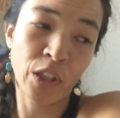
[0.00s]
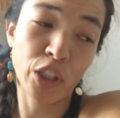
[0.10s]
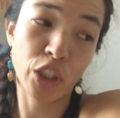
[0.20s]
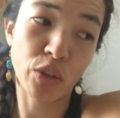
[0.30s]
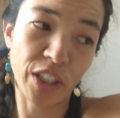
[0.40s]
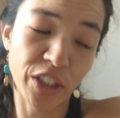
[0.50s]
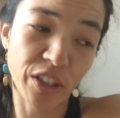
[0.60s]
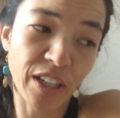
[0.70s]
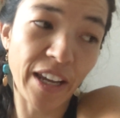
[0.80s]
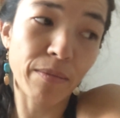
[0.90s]
stretch your
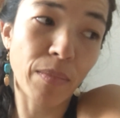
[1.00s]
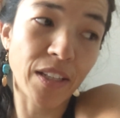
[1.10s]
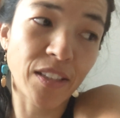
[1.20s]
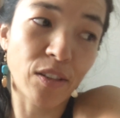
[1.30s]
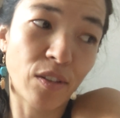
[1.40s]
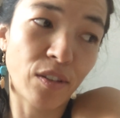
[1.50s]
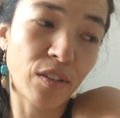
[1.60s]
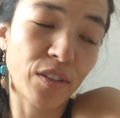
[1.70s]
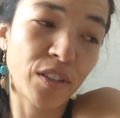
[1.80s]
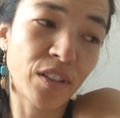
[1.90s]
tight
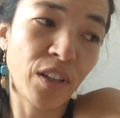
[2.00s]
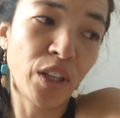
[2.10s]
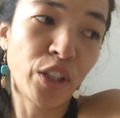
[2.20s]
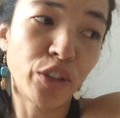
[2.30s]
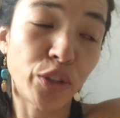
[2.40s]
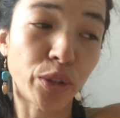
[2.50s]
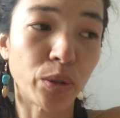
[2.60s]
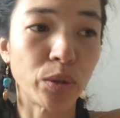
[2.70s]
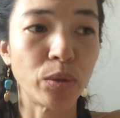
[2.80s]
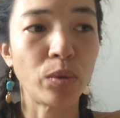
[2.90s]
muscles,
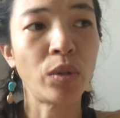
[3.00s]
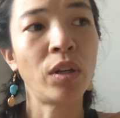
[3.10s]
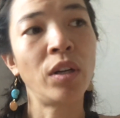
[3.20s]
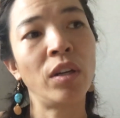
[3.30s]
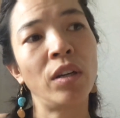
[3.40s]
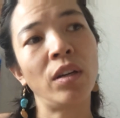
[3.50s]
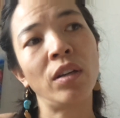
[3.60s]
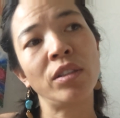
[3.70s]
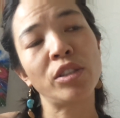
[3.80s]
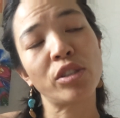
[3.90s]
do
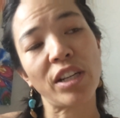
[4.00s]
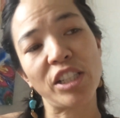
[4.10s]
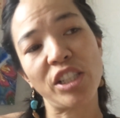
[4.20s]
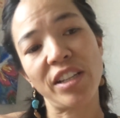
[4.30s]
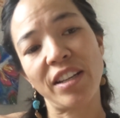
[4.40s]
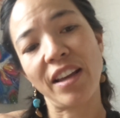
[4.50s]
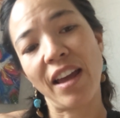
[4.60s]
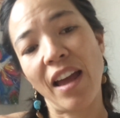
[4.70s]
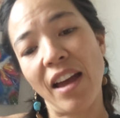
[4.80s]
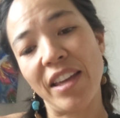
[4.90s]

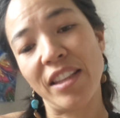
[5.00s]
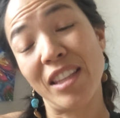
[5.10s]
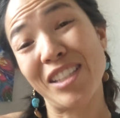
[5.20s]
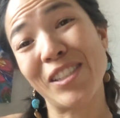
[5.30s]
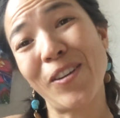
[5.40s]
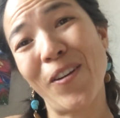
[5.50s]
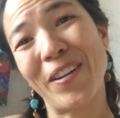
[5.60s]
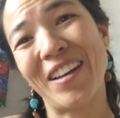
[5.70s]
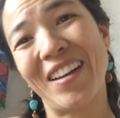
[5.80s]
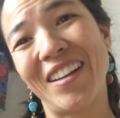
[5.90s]
stretching in the
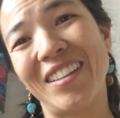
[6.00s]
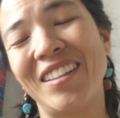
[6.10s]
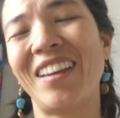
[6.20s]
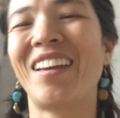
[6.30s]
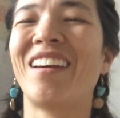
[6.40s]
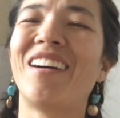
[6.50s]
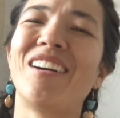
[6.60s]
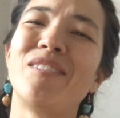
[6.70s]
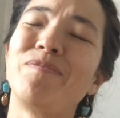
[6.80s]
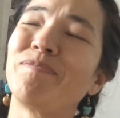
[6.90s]
sauna,
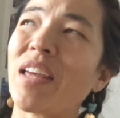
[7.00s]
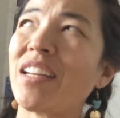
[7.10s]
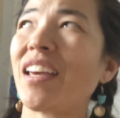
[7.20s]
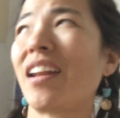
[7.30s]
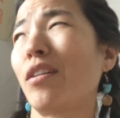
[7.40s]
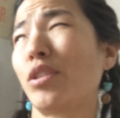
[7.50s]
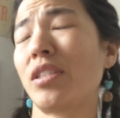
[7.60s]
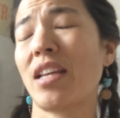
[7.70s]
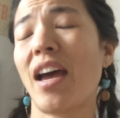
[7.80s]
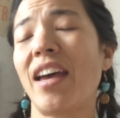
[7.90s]
and get
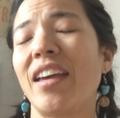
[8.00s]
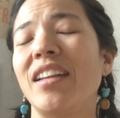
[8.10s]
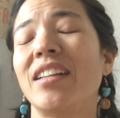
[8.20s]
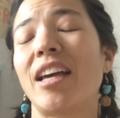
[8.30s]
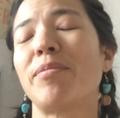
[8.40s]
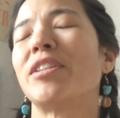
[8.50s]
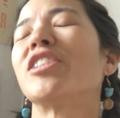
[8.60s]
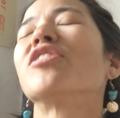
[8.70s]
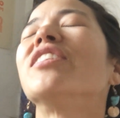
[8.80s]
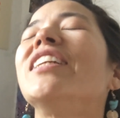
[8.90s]
outside, climb a
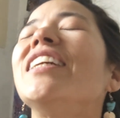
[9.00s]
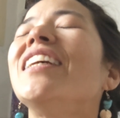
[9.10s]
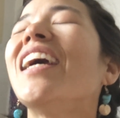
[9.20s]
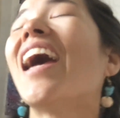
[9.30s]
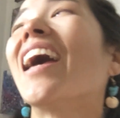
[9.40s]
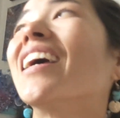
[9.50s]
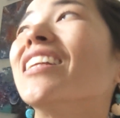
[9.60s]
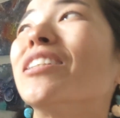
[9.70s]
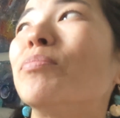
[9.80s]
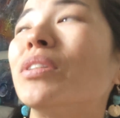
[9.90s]
tree,
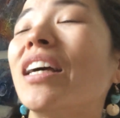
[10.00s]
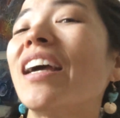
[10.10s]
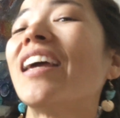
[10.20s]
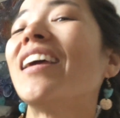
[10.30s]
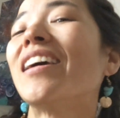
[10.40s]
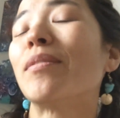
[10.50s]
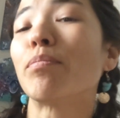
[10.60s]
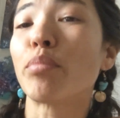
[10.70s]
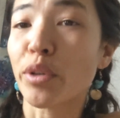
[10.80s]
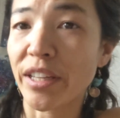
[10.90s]
and play
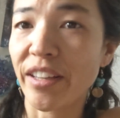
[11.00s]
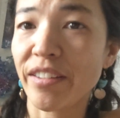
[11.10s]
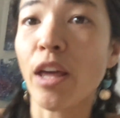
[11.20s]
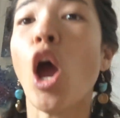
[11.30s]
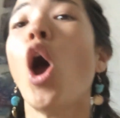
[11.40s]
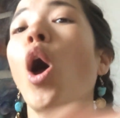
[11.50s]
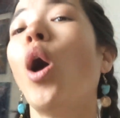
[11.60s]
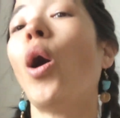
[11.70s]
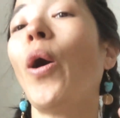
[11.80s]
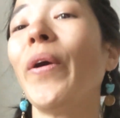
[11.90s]
and breathe.
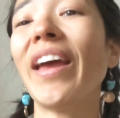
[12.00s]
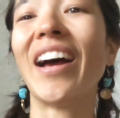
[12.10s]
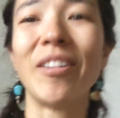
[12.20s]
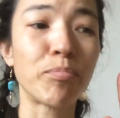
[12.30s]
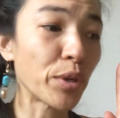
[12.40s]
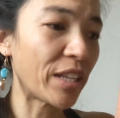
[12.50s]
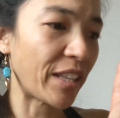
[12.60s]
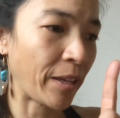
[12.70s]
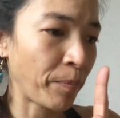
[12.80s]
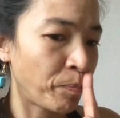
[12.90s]
Oh yeah, breathing.